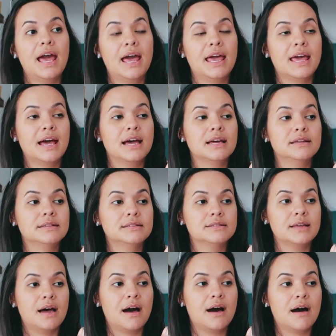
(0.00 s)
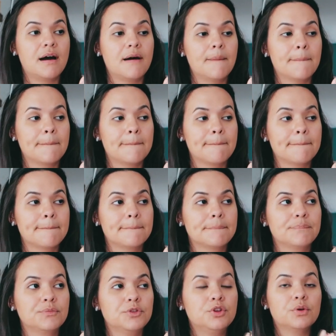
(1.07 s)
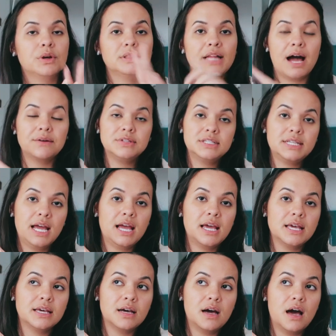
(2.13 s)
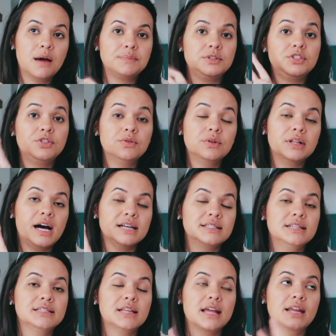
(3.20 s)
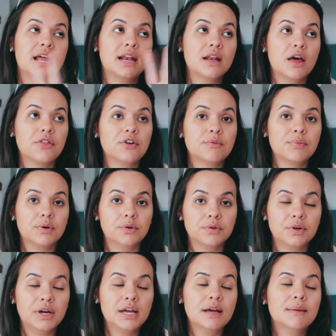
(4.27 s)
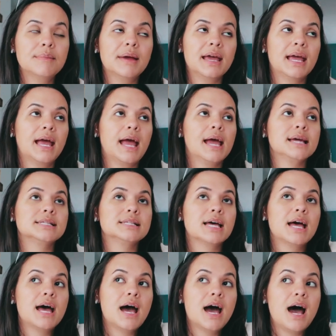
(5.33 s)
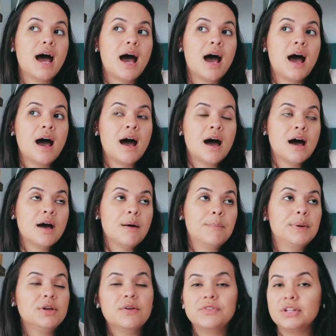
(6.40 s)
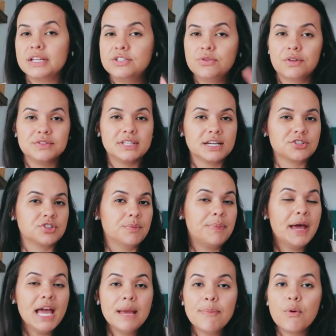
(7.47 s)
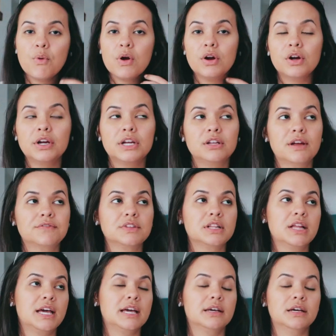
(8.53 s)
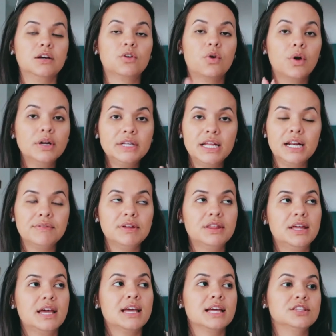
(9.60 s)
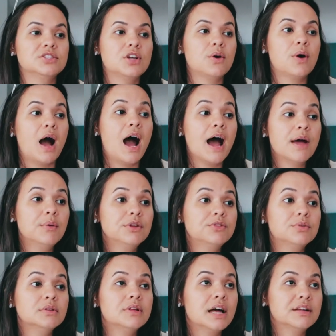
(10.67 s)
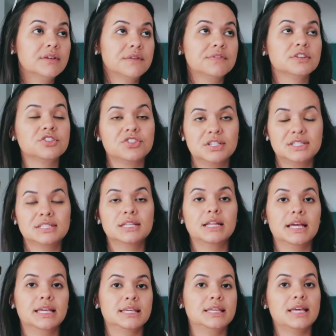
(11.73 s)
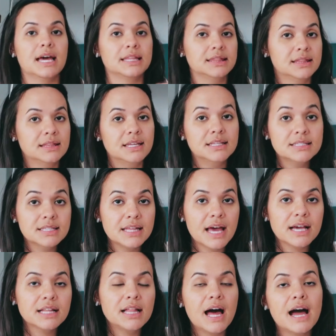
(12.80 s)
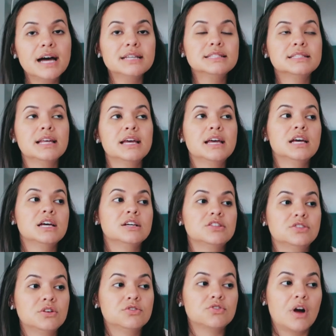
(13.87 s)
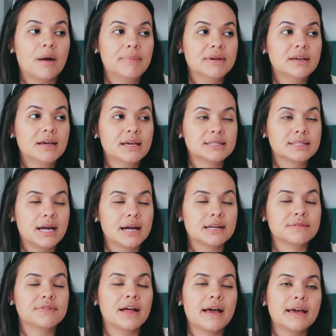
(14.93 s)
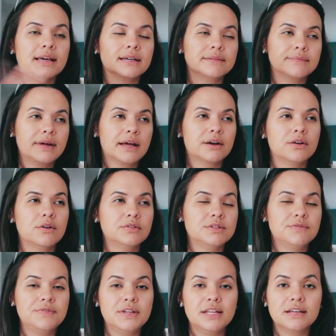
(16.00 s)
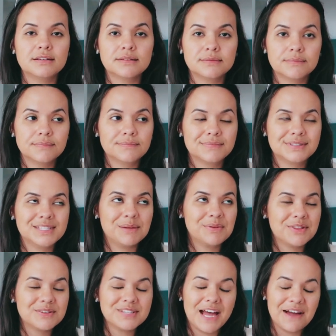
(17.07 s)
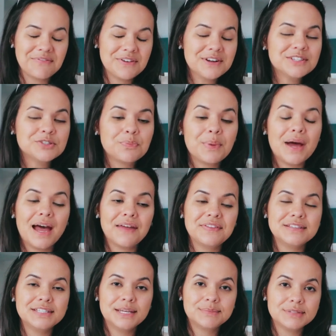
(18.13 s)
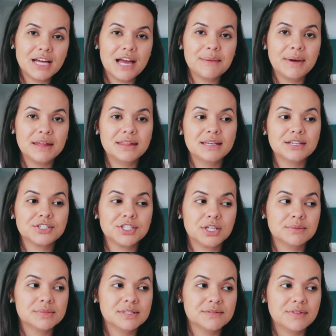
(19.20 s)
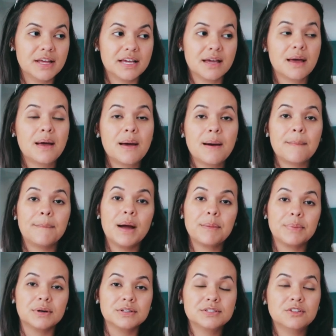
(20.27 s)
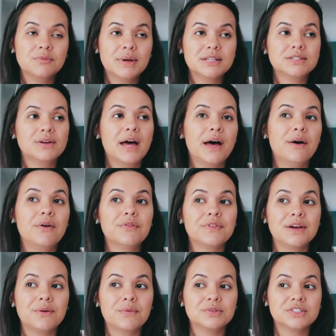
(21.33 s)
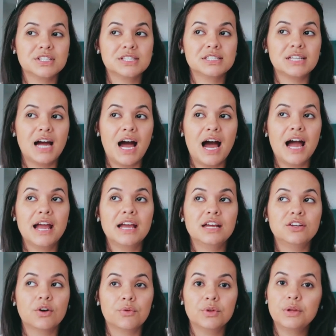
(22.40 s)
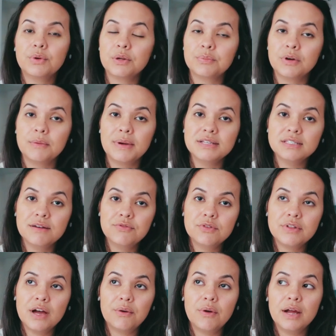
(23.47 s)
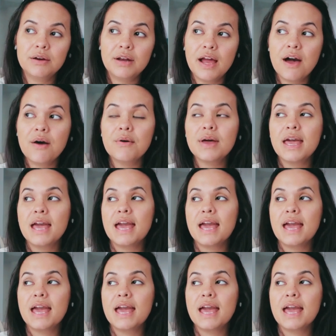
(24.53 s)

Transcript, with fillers: And um, you're allowed to take up to two classes in another program. And but you have to like do all this extra paperwork and you have to like coordinate everything. And so I went through a lot of effort just to like get into that class. So dropping it is kind of like, I don't know, defeating some of those efforts. But at the same time, I think in terms of like my personal mental health. It just, I don't really want to put myself through that right now.